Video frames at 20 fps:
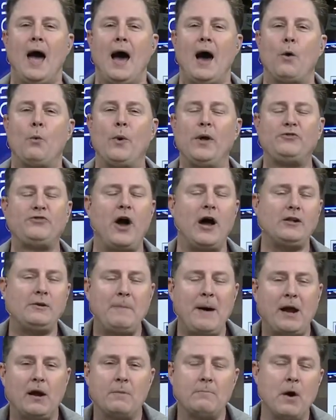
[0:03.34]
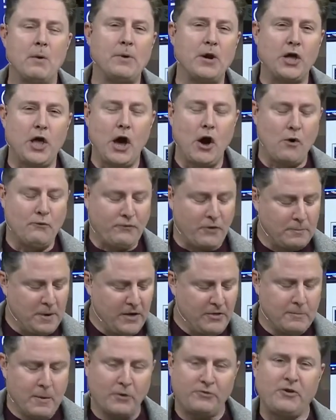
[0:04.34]
We talked about it a moment ago. For me,
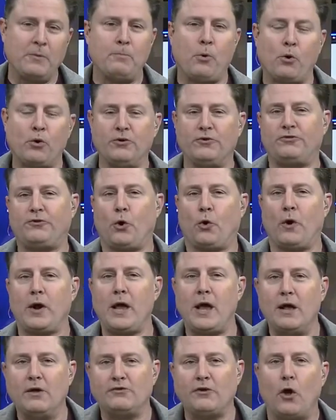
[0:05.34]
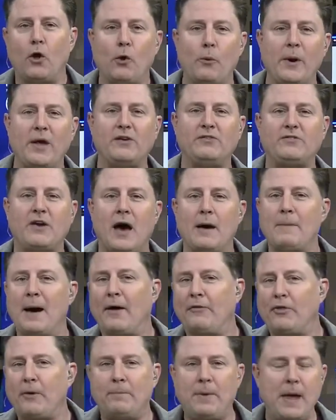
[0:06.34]
the most important story is always
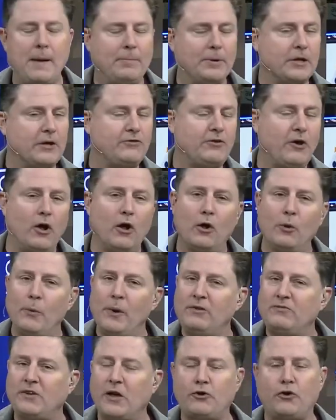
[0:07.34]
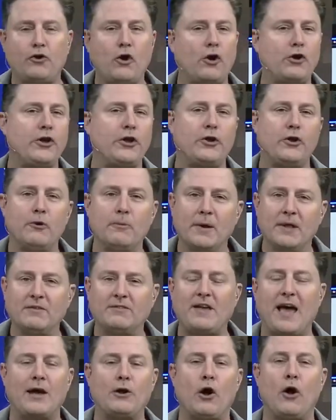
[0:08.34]
about the people. It's always centered on
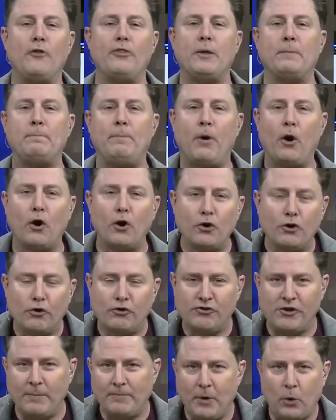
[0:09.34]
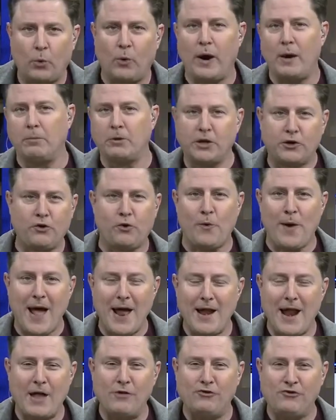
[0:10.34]
humans and on the partnership that we're able to
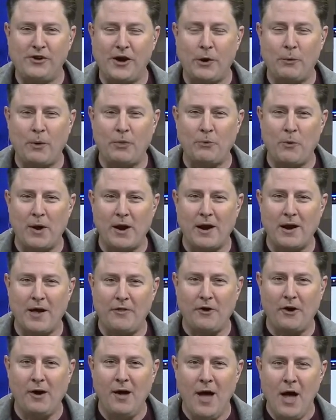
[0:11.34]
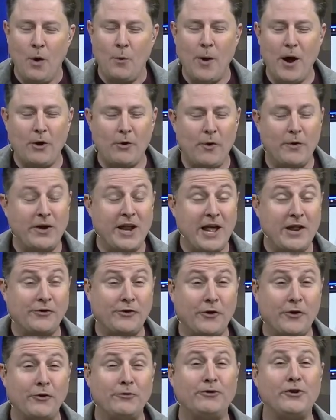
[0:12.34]
create and share with one another. We are going to
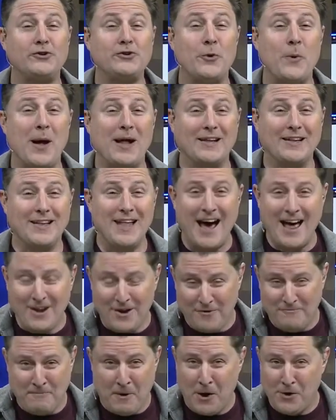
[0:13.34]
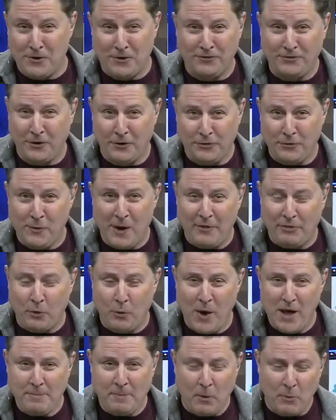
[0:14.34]
introduce you to a lot of partners here throughout the
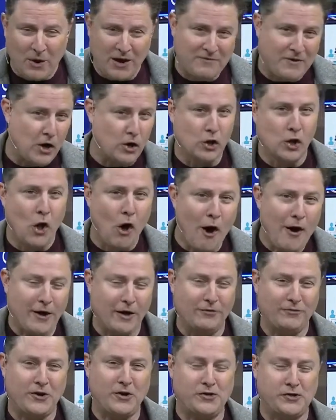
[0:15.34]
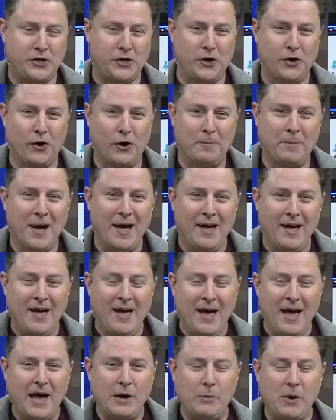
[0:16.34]
week, but one of our longest term
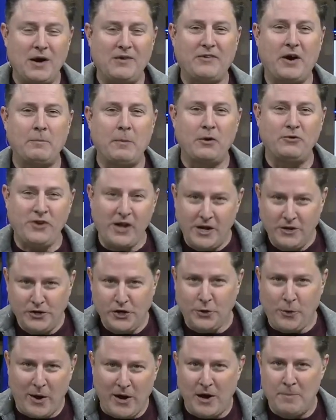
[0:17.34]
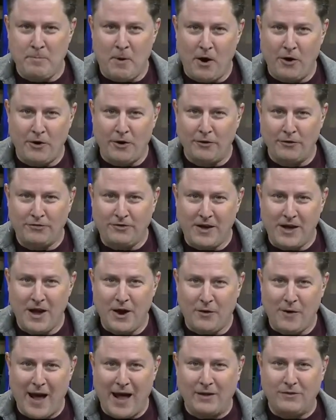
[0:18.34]
and one of our most integrated partners
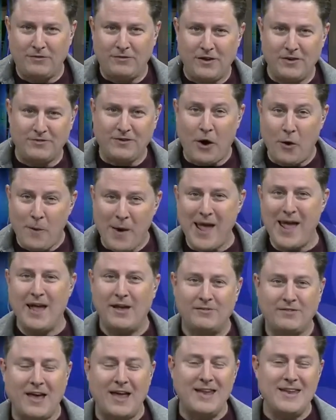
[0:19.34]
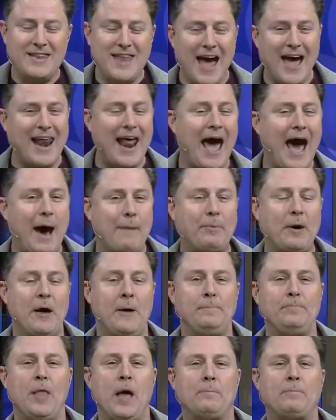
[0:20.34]
here at Cisco is NetApp,
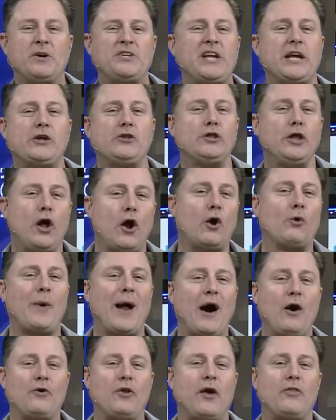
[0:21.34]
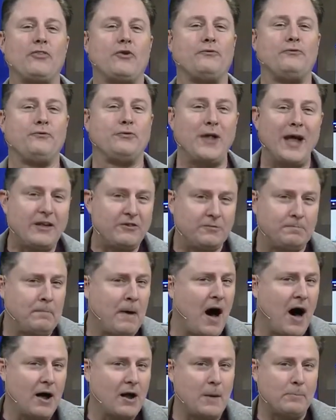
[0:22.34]
particularly around the
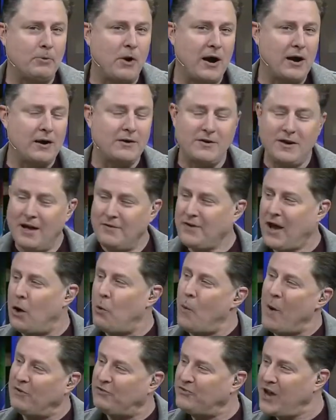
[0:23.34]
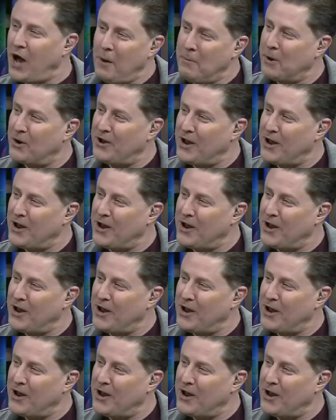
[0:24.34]
FlexPod product, and I've got Wes Talbert